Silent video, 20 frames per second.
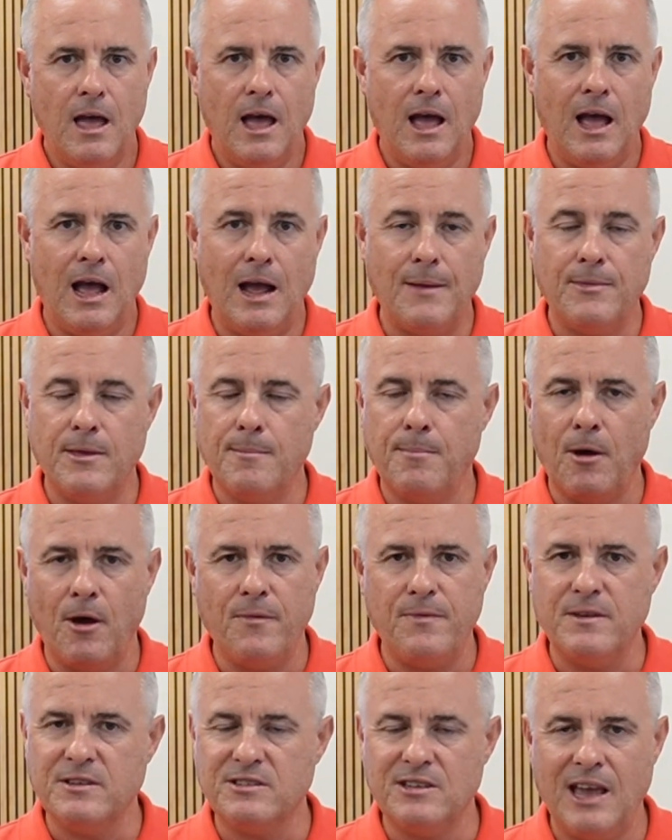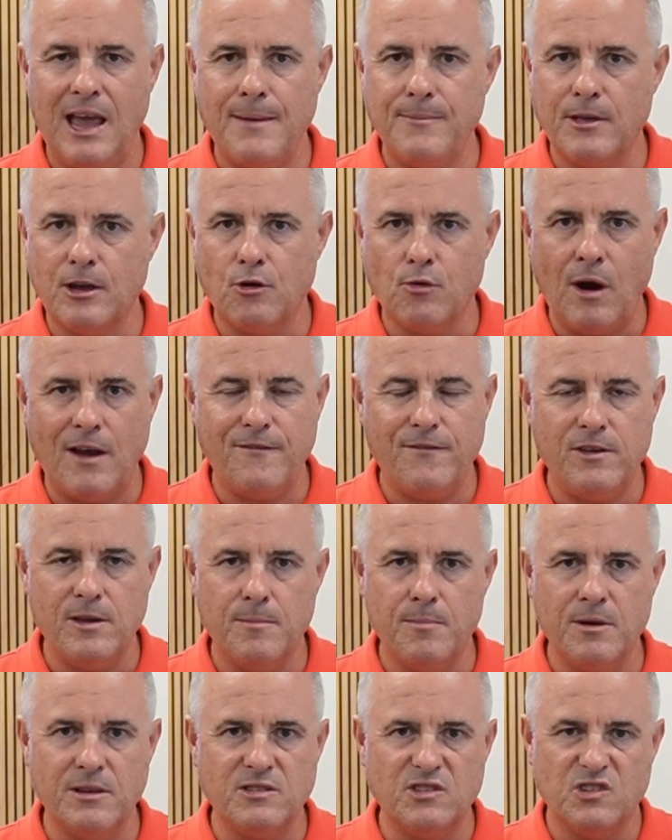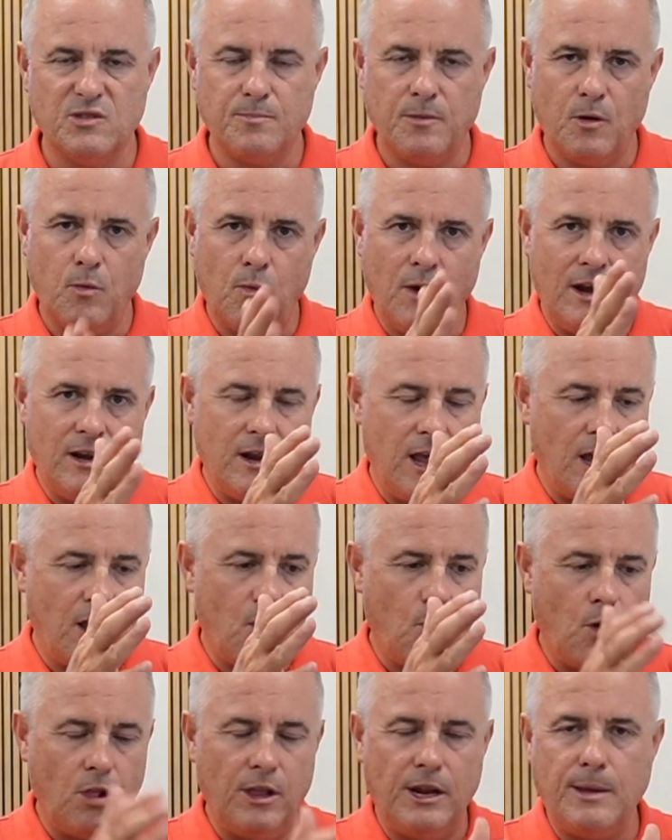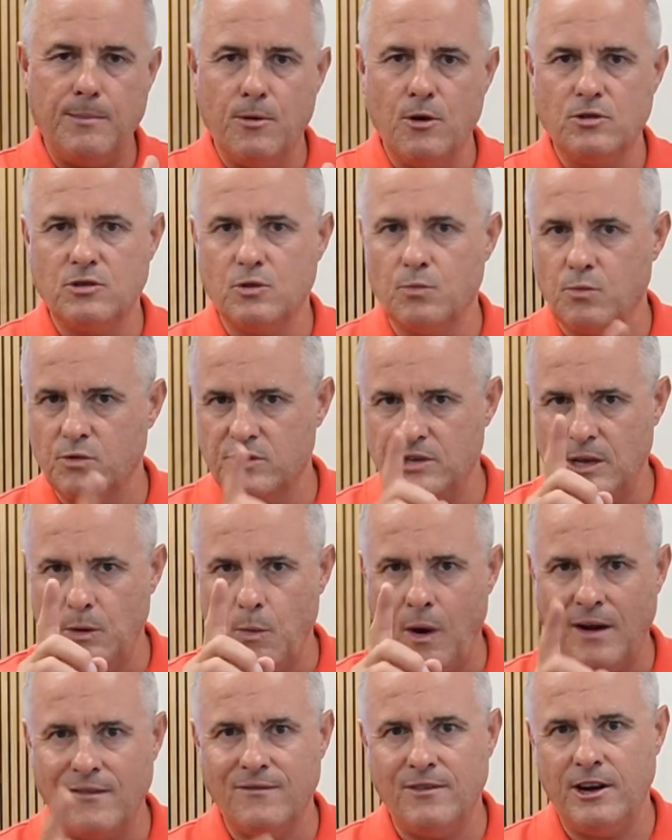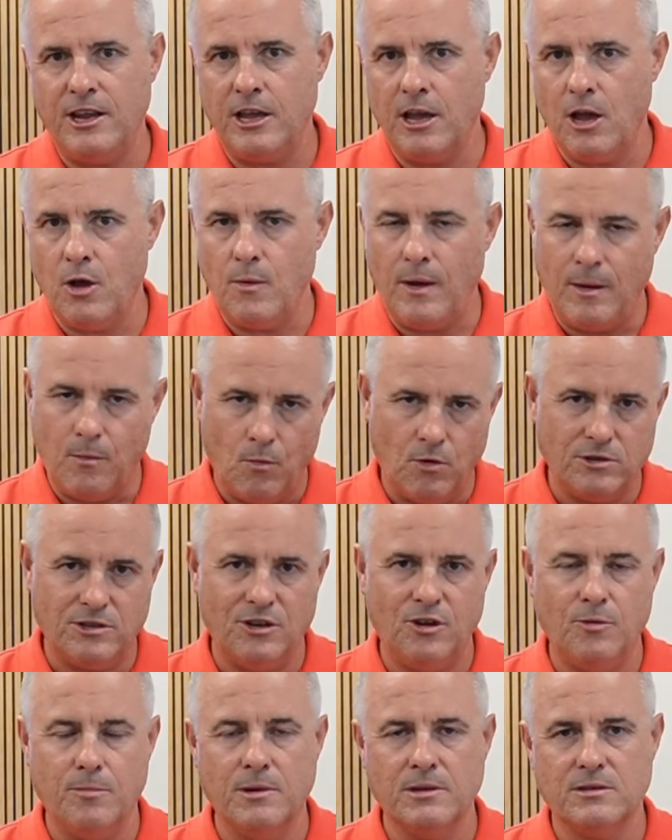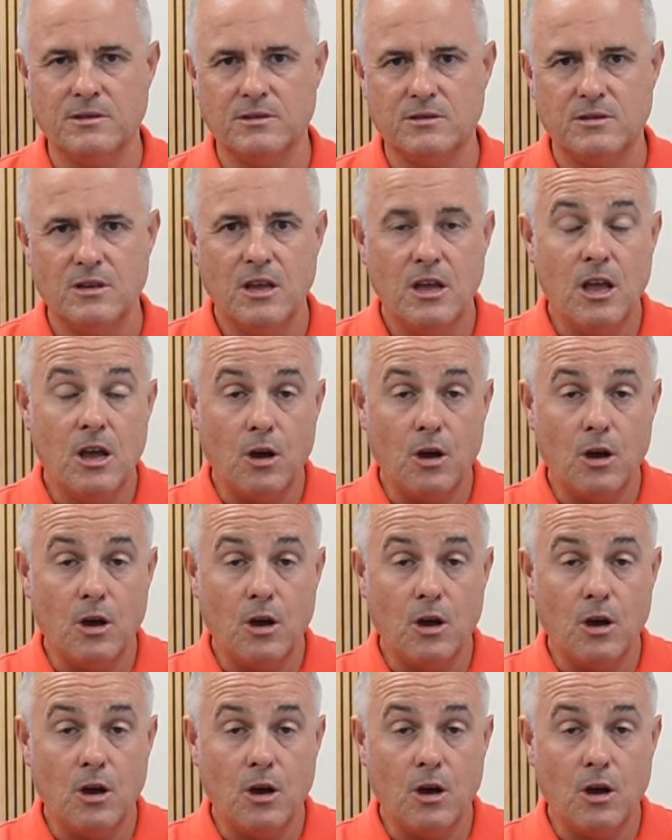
They're both the same. They're great for your business, but a quality person will see one video and want to do business.